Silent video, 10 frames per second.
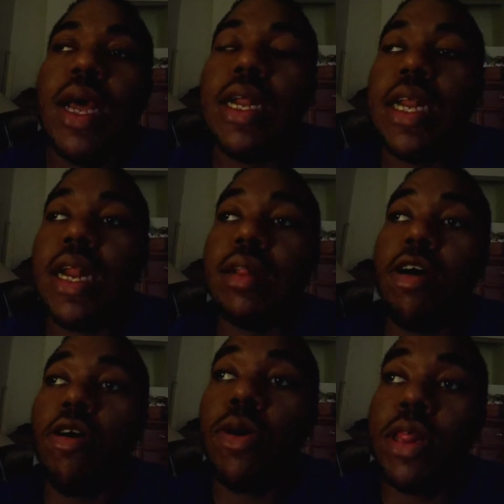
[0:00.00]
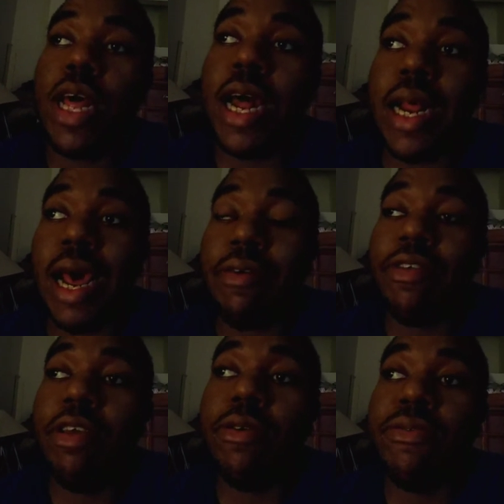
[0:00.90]
And then along with that,
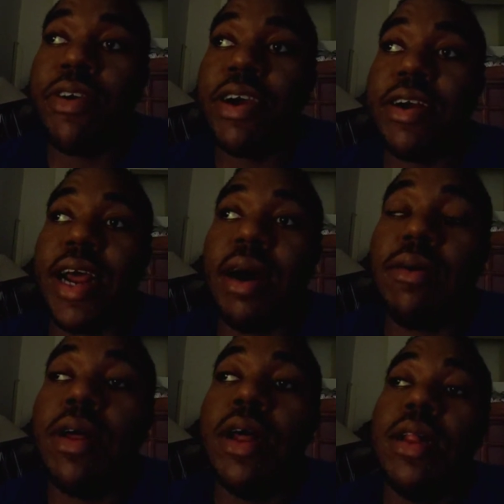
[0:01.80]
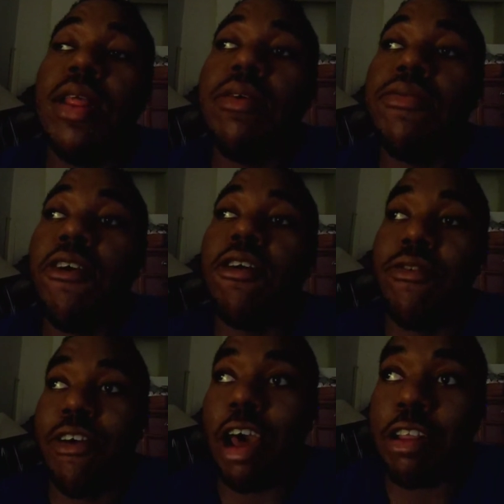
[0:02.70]
after you've figured out the
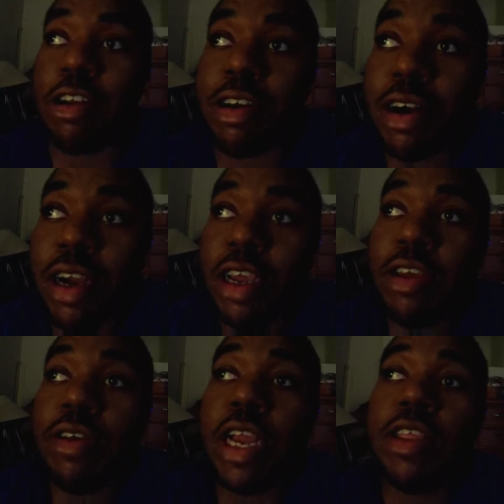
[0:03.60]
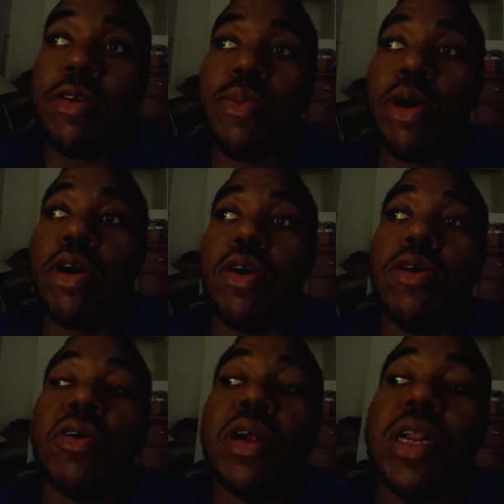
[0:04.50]
form factor, you need to work
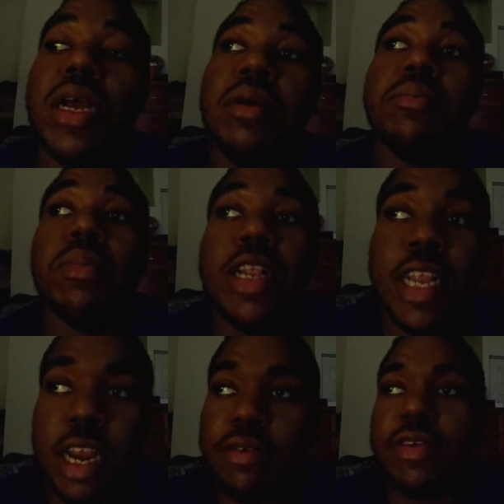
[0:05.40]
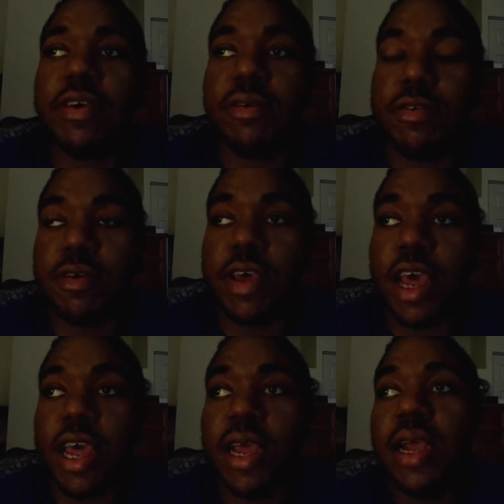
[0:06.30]
on materials,
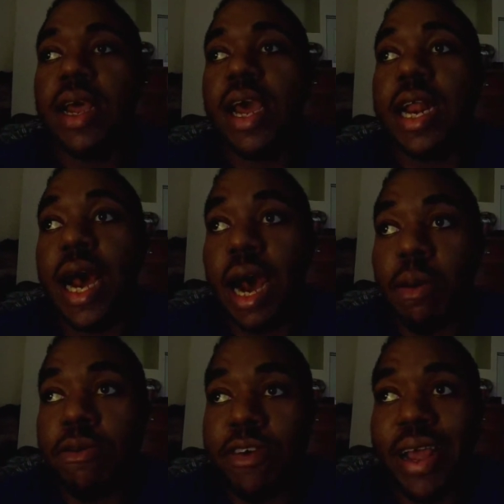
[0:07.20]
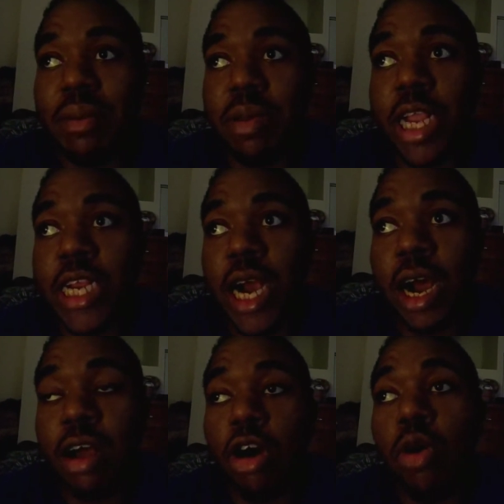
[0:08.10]
okay? And I would recommend
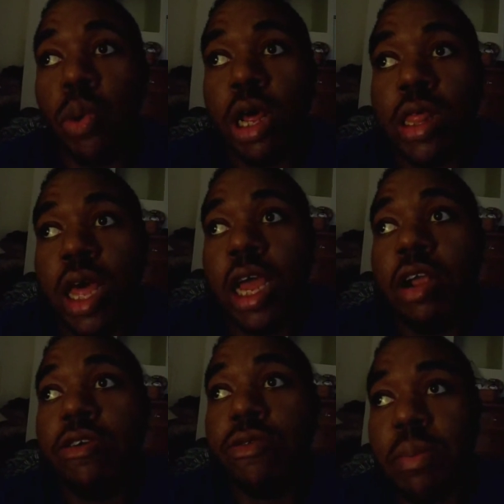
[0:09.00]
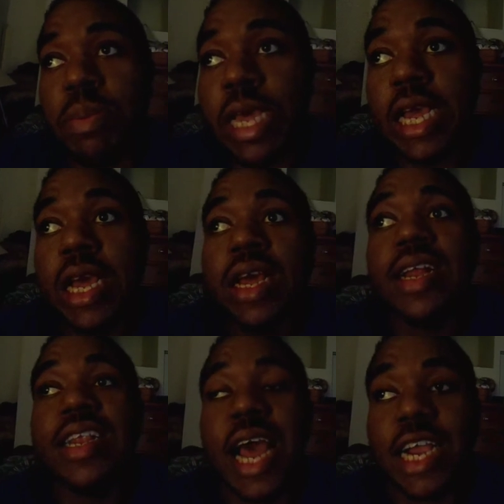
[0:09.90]
y'all go with a grippy,
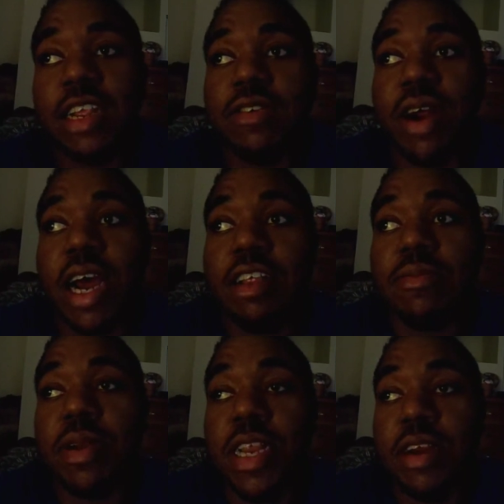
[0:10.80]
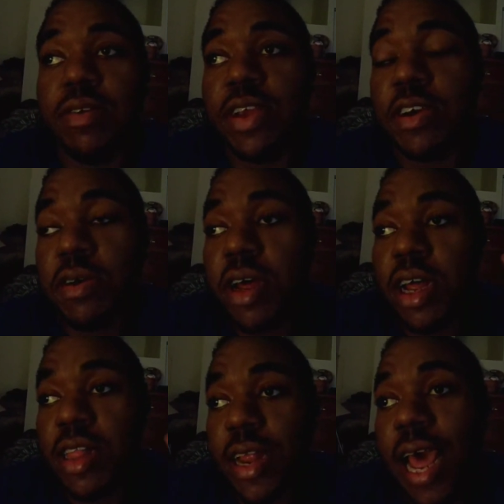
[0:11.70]
texturized material
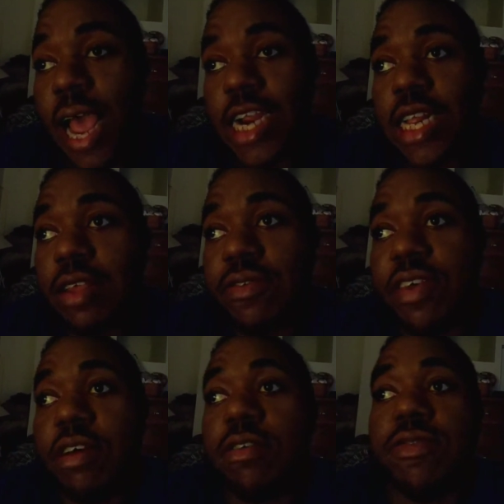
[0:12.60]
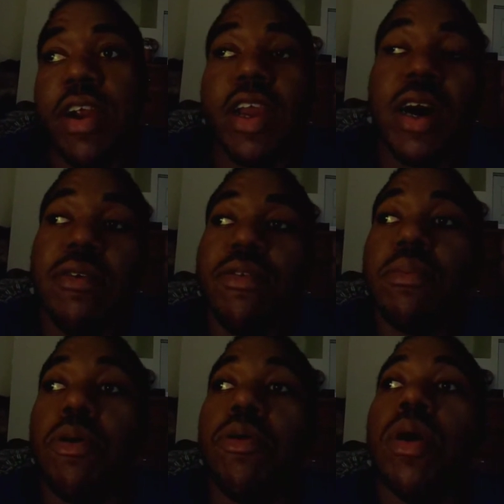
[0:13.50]
that actually feels very
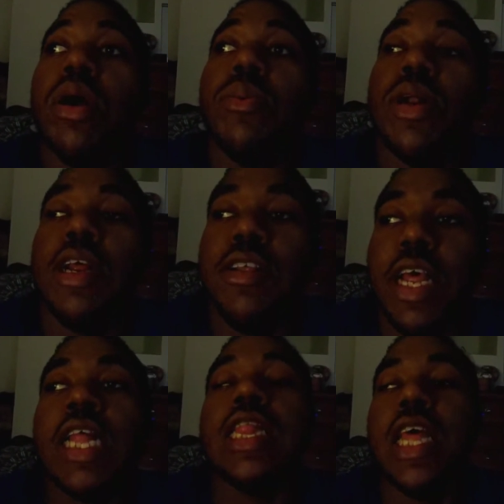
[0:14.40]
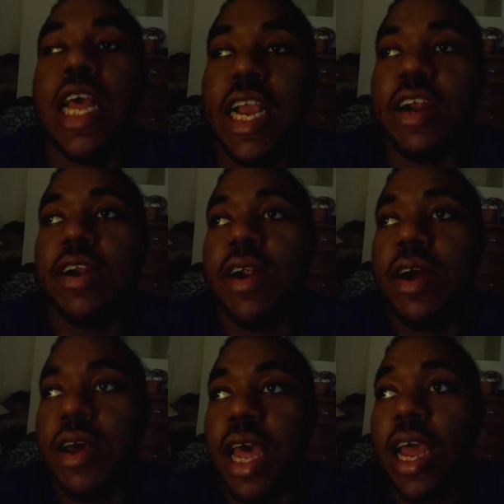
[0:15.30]
comfortable when it's in the ear,
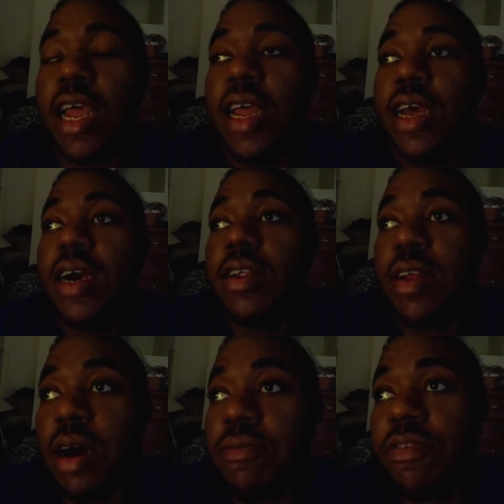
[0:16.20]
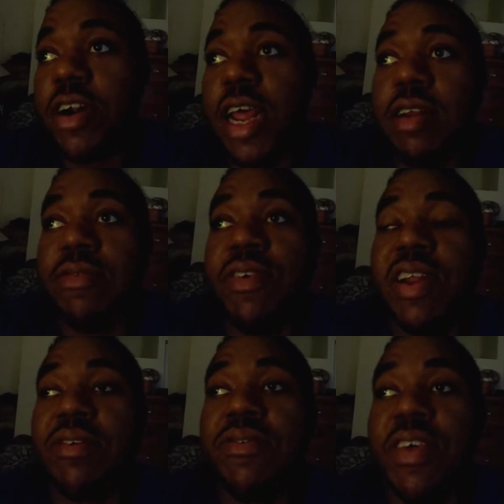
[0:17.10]
okay? Because comfort and
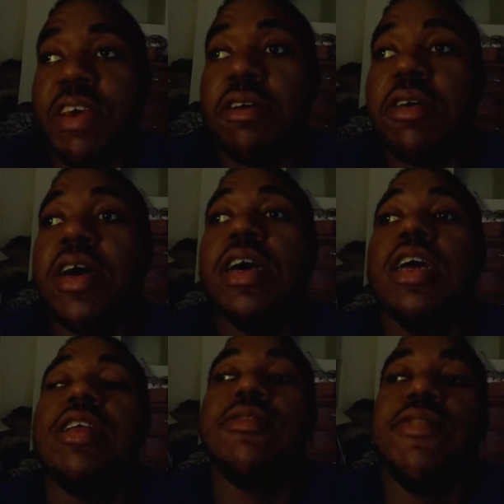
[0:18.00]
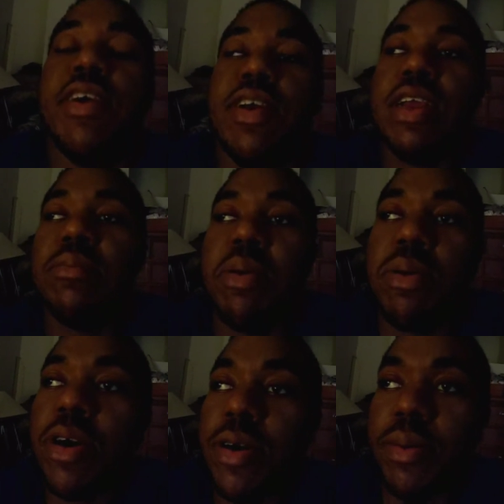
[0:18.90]
fit and feel is very
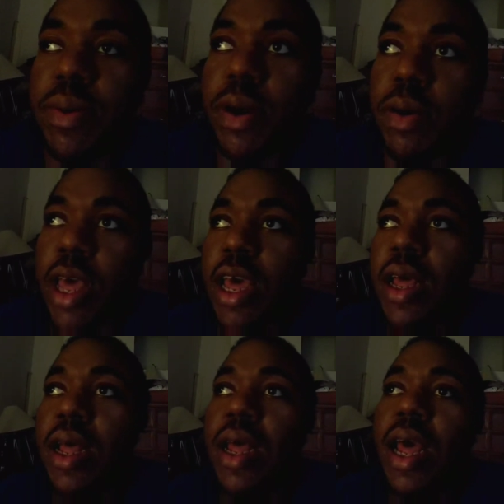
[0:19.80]
important, okay?